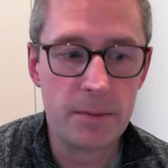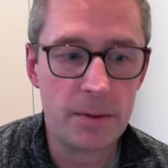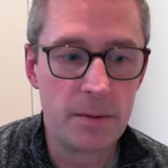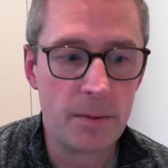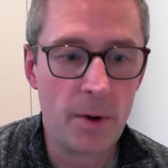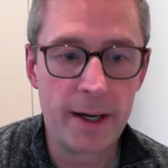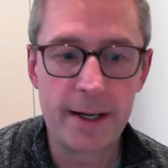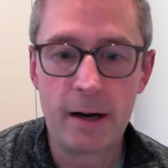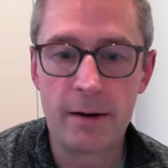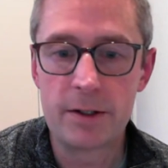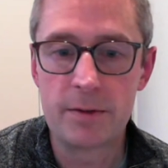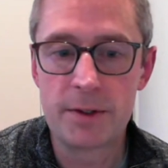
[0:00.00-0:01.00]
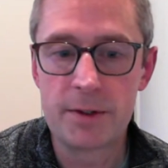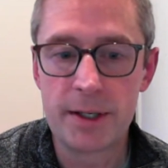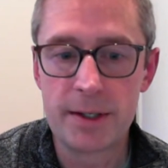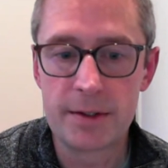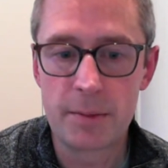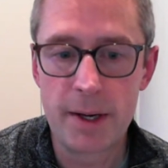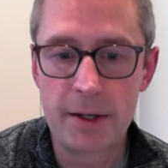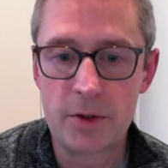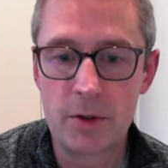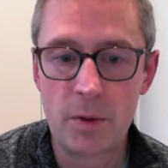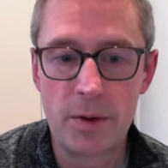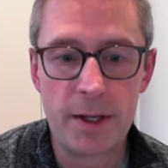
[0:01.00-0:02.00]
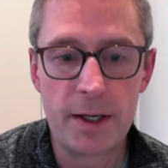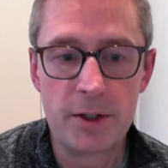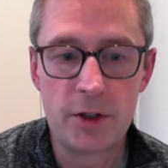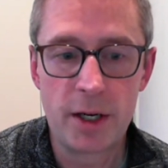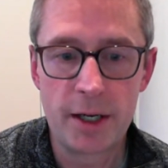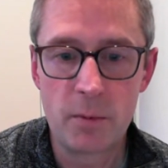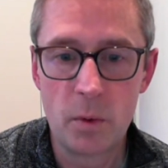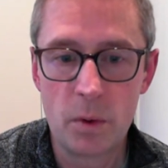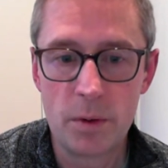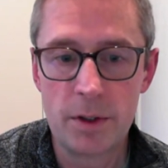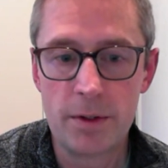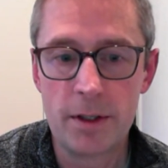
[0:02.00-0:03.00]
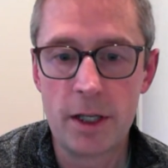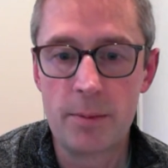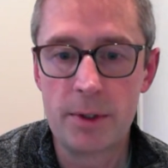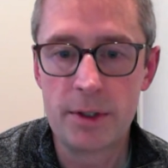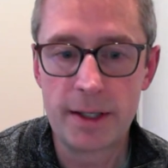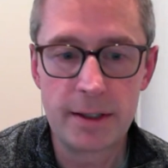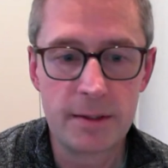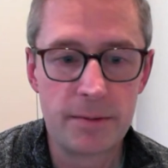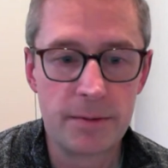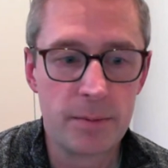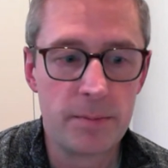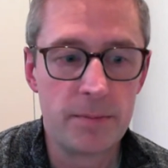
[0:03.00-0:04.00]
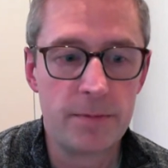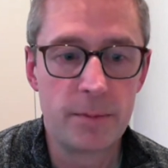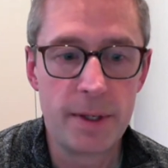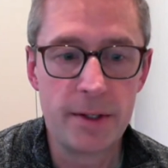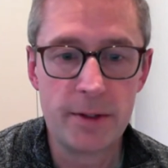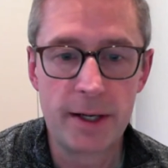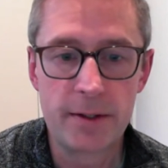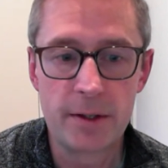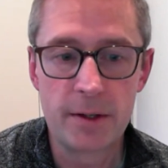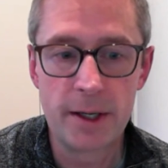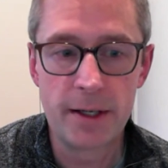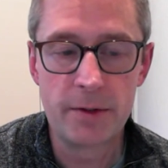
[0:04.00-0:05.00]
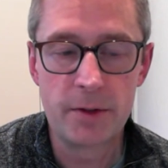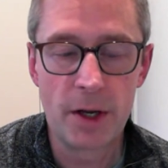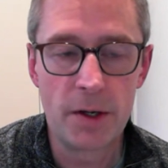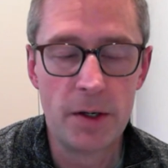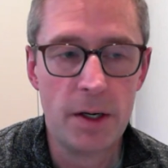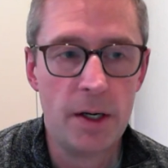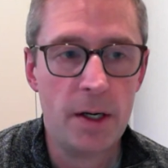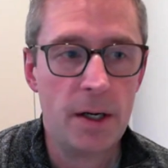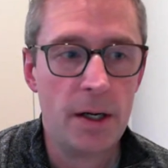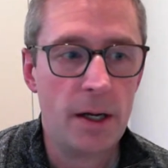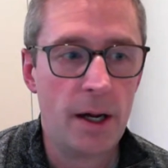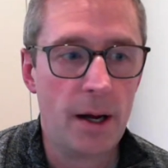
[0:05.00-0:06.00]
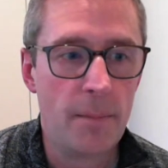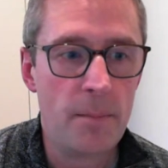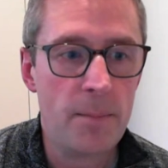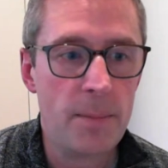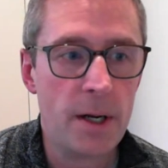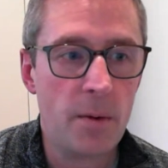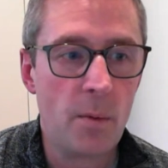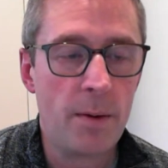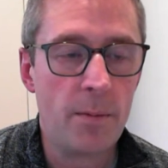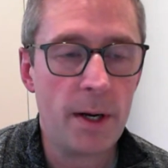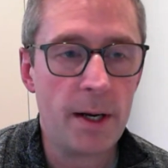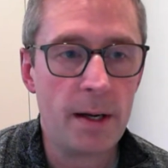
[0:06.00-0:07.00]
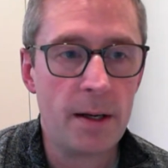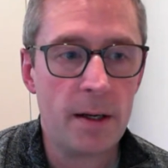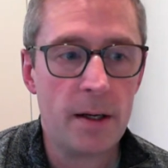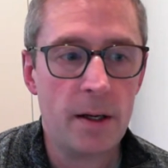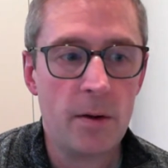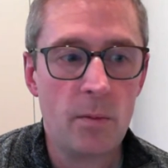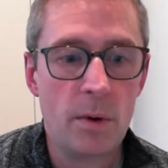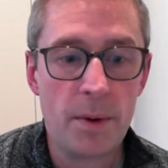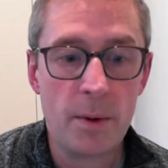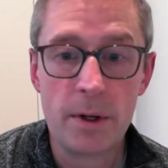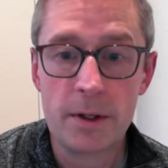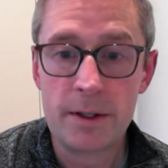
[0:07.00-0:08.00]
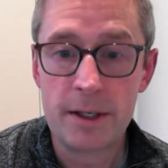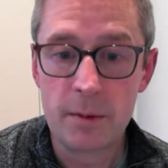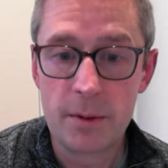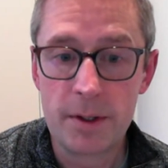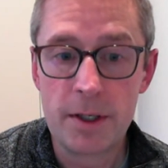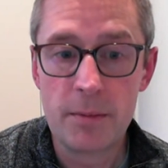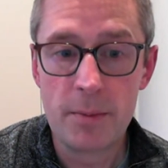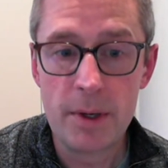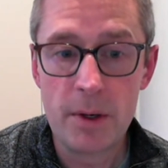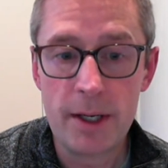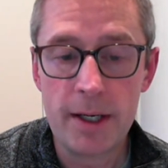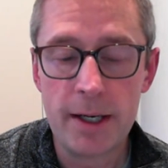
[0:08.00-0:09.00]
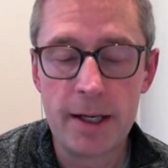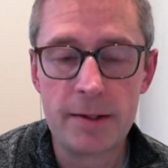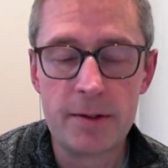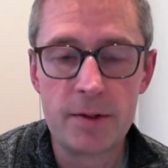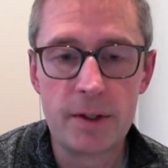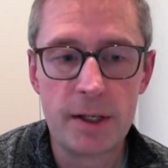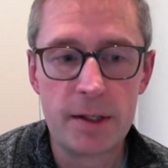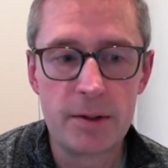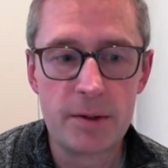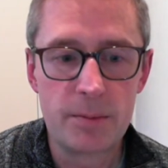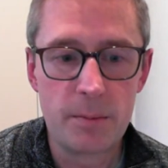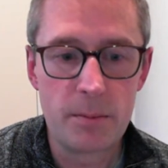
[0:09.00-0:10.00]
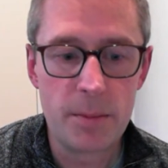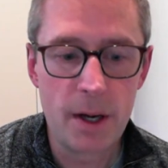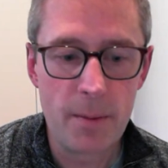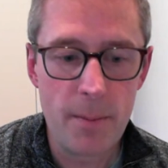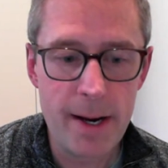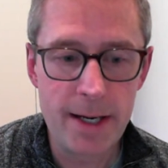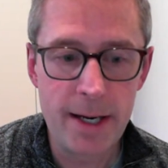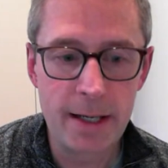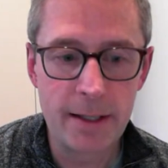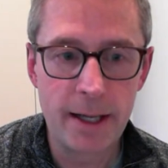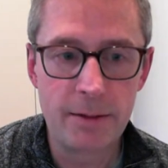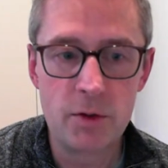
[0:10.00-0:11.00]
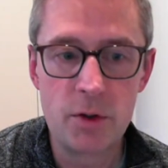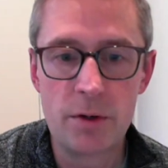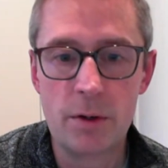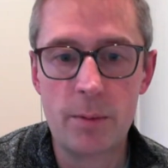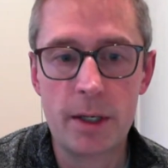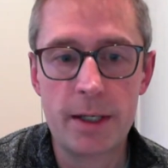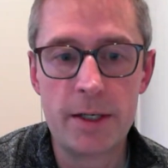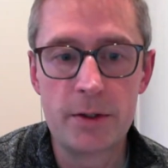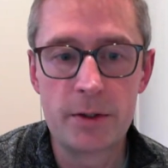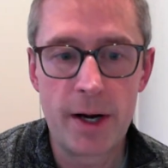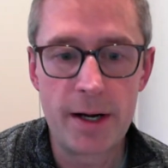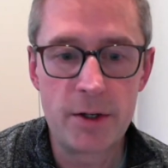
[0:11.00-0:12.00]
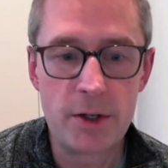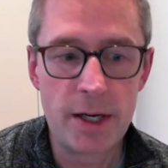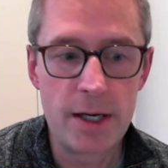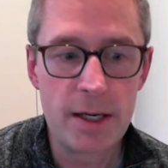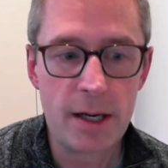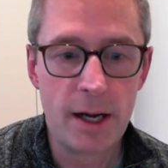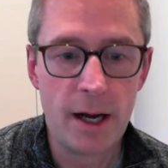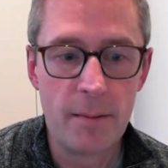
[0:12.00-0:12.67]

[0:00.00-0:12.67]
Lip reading: the right characteristics to make sure that they're shedding water, that they're protected from insects and things. So when we want to deal with a timber building, it's making that durability strategy